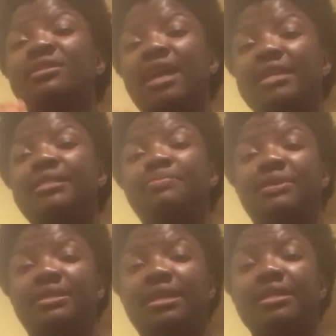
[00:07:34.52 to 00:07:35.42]

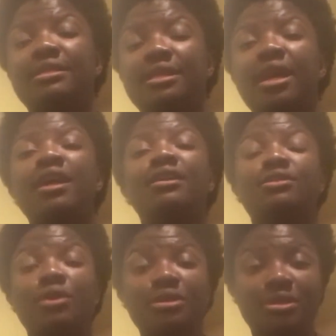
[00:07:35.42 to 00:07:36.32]
90%
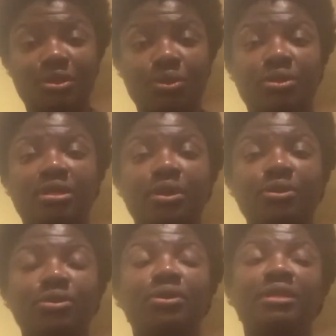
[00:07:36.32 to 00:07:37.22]
is going to do
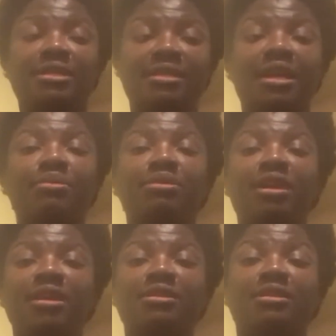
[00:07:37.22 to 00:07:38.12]
sales on the same
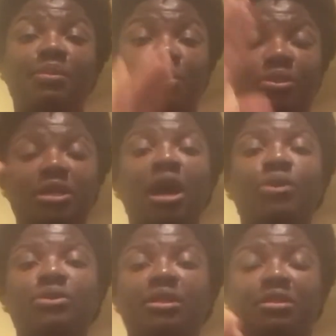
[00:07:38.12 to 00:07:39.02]
things they put
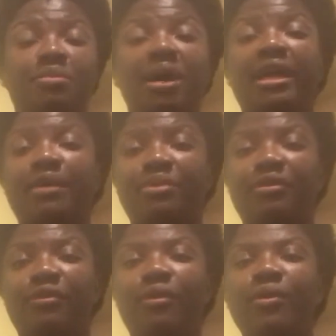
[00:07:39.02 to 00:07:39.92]
out in the market
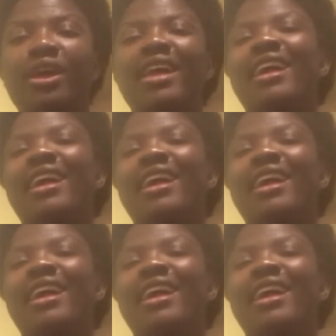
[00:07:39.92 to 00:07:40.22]
before,